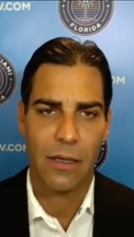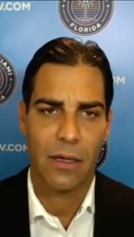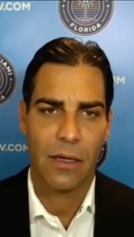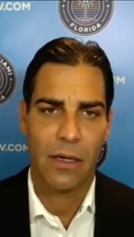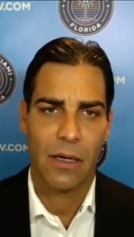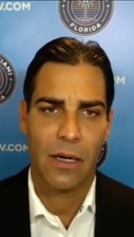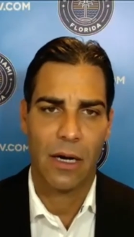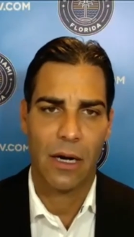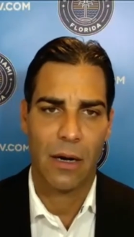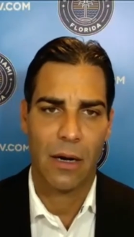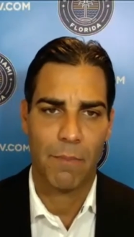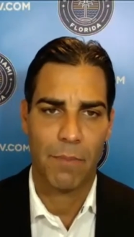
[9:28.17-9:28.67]

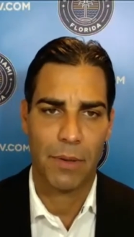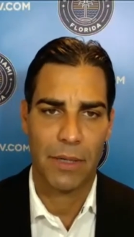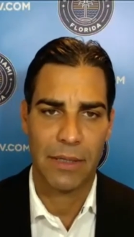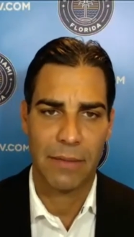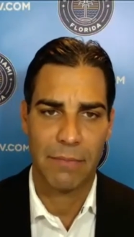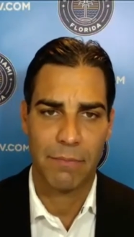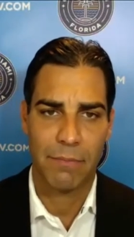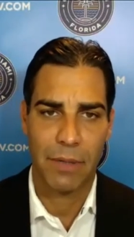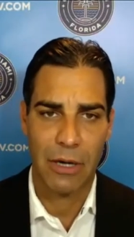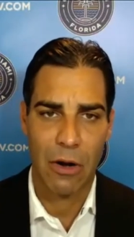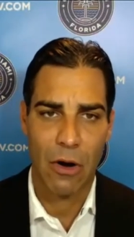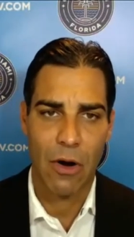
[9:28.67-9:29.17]

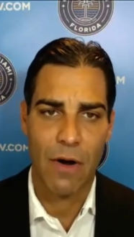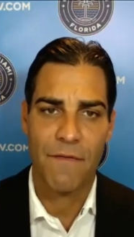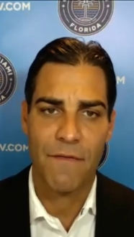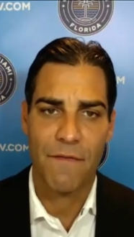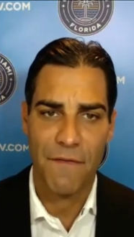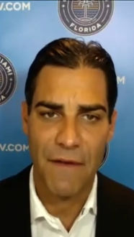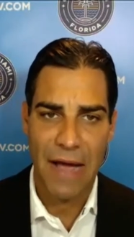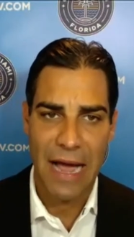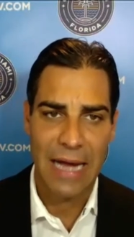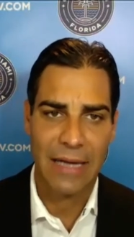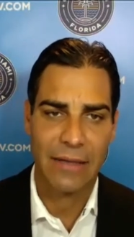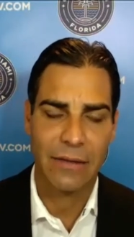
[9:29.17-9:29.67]
but are in
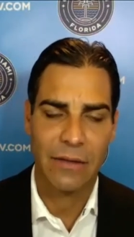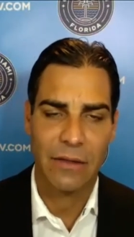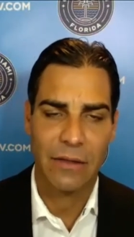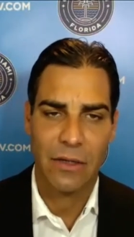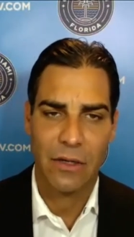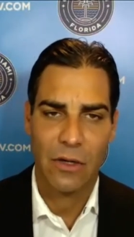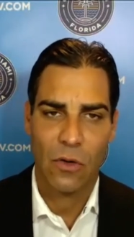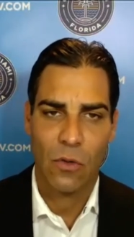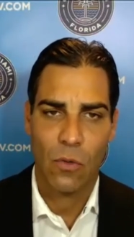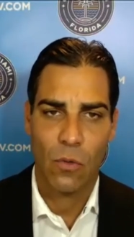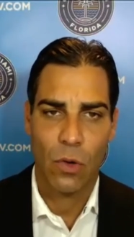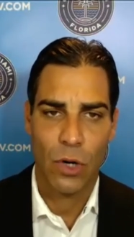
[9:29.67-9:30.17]
fact
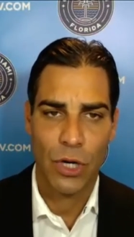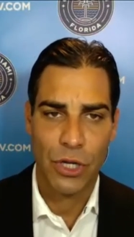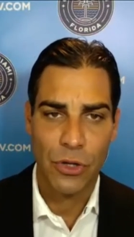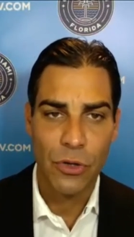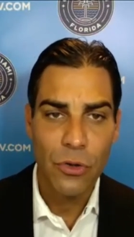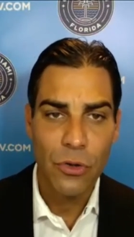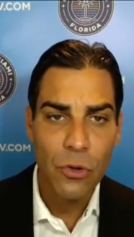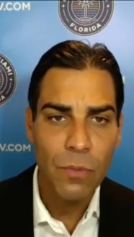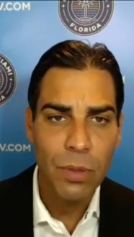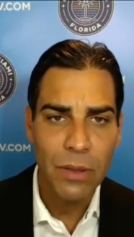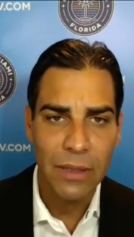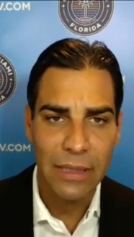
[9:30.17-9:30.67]
what
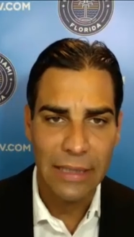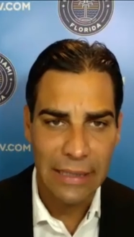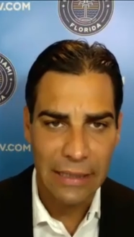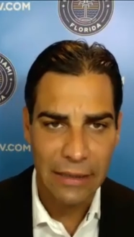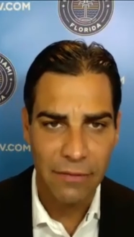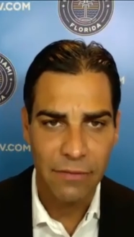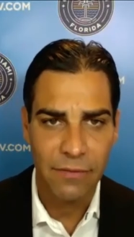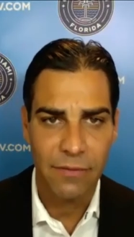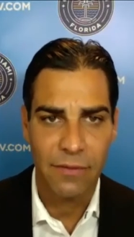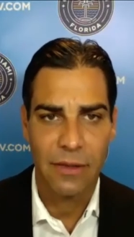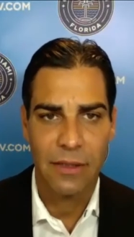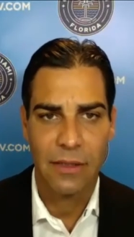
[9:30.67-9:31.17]
you
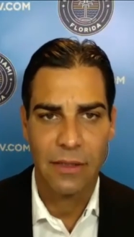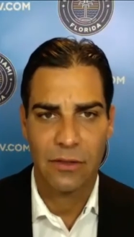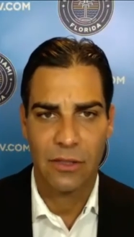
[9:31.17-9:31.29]
believe